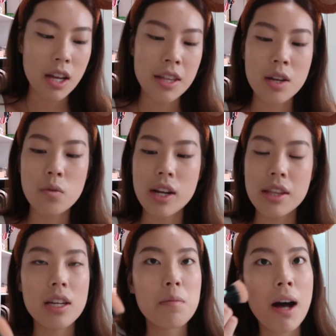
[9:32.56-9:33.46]
I think when
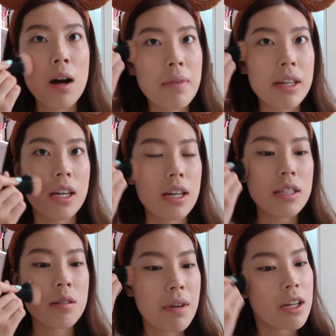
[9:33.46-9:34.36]
I think about my
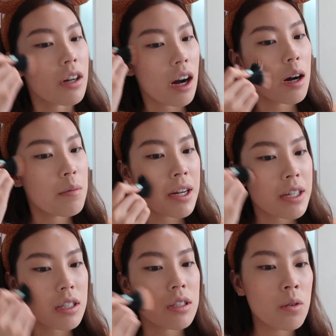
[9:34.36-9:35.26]
kids and my job, I
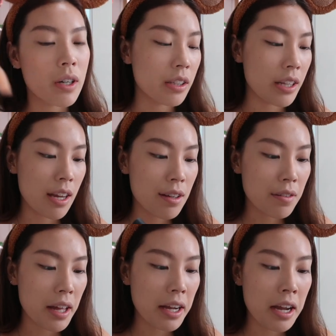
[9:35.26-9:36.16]
just don't want to
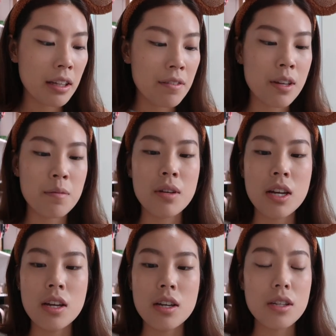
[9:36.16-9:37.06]
leave. Like, I love them
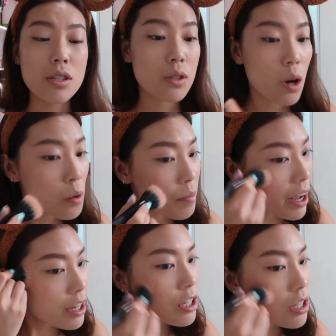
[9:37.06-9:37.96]
so
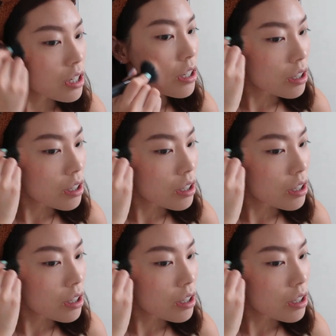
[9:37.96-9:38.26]
much,